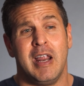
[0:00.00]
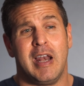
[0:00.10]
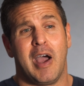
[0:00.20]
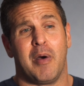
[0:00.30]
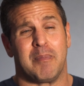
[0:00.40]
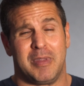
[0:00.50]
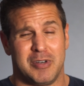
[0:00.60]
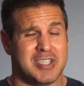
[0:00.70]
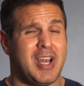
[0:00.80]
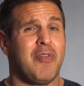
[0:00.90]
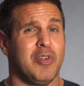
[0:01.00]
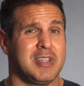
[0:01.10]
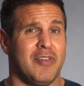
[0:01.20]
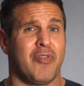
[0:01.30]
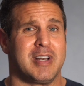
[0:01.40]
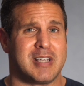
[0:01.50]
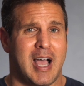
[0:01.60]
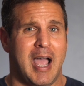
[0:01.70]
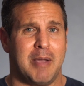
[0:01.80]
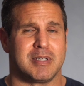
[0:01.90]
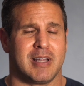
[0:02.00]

Now, there's several different types,